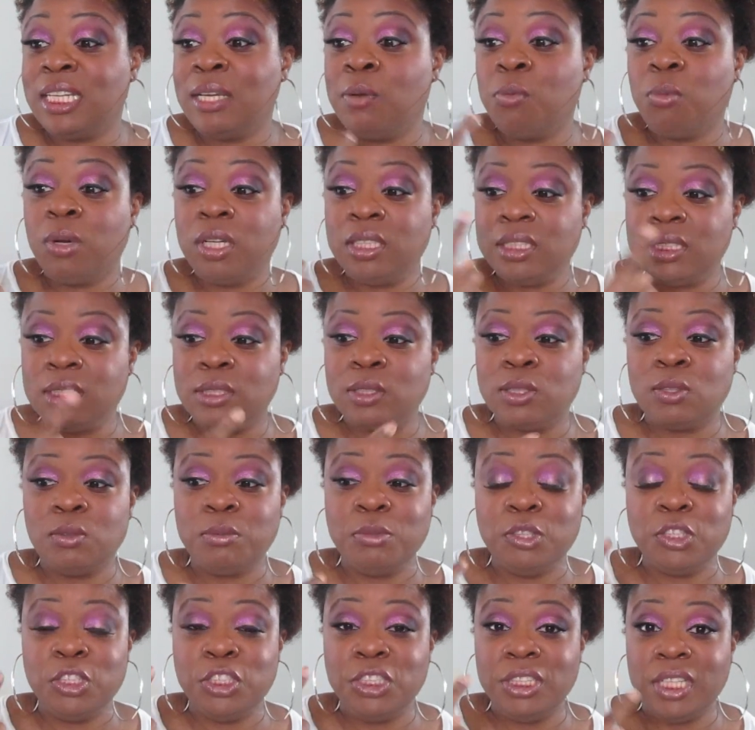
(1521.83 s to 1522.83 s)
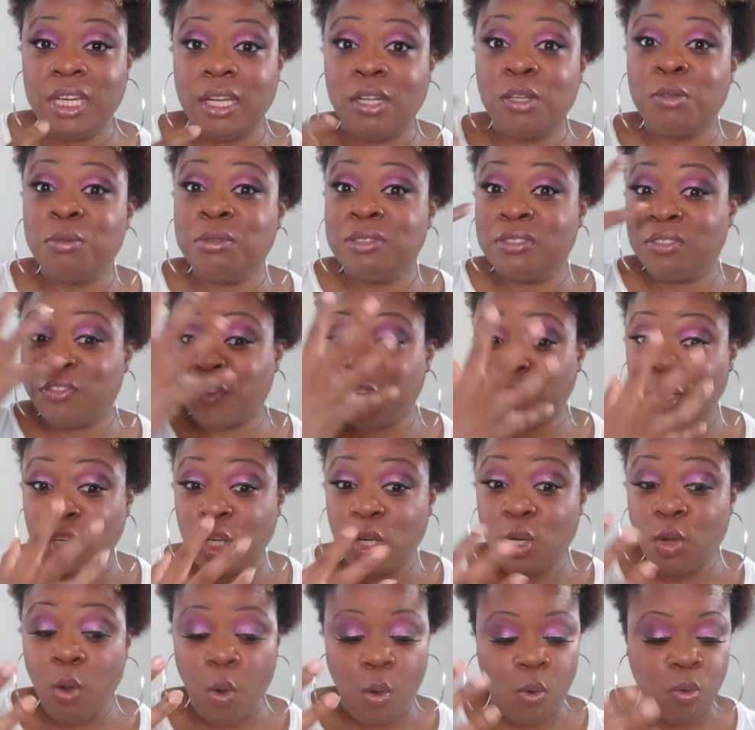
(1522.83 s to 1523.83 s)
It wasn't so much yellow, it was very
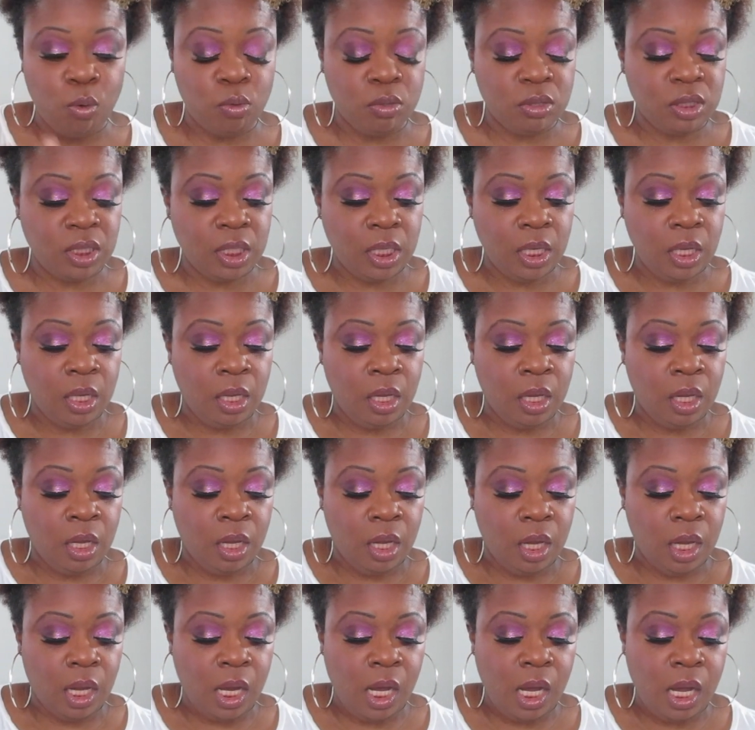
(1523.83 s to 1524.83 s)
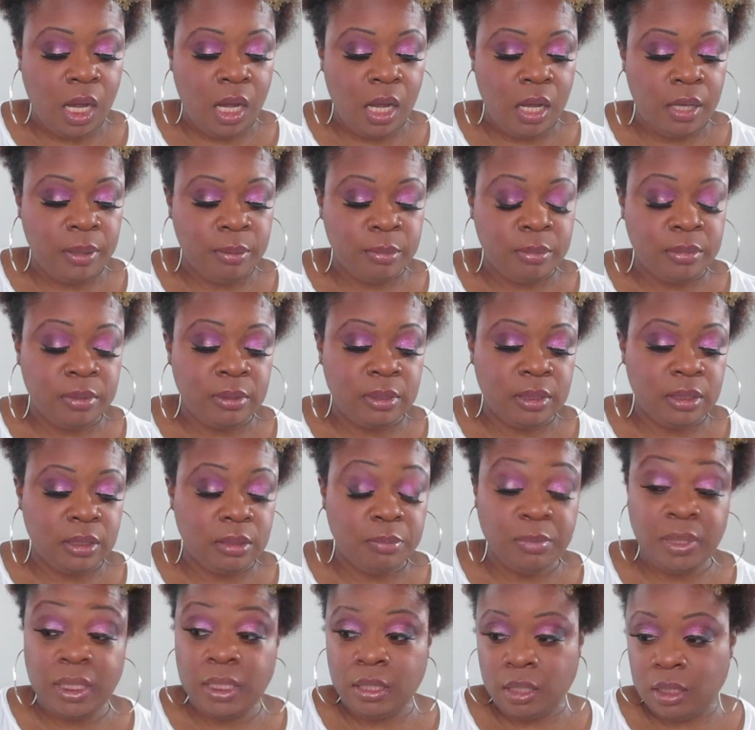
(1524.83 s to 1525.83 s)
gold, um,
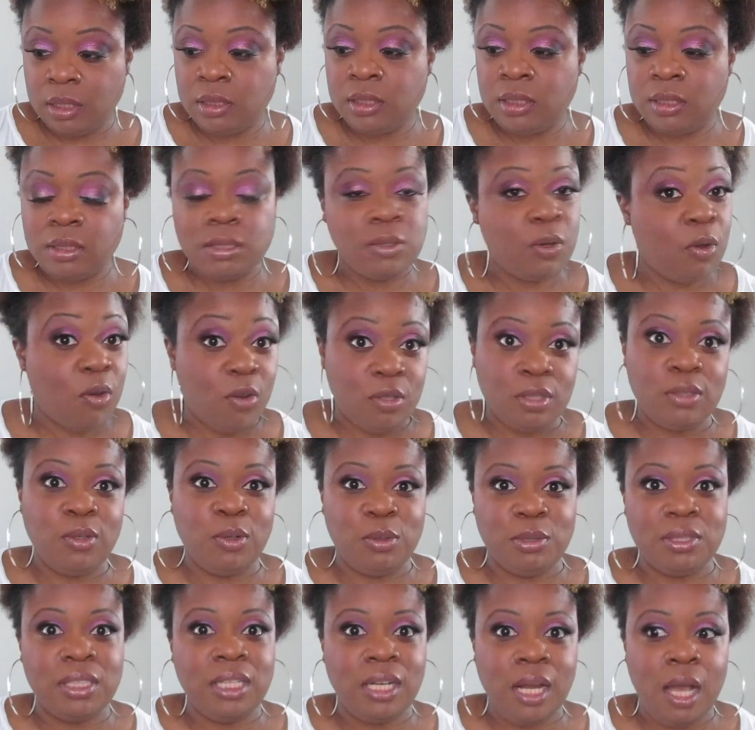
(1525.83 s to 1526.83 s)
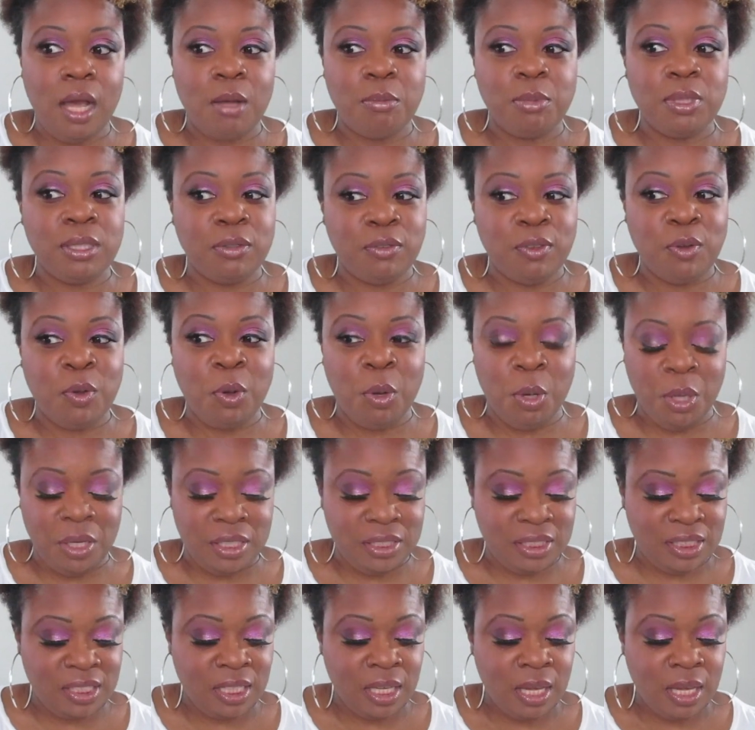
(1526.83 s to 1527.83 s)
because it's called Golden Almond, of course.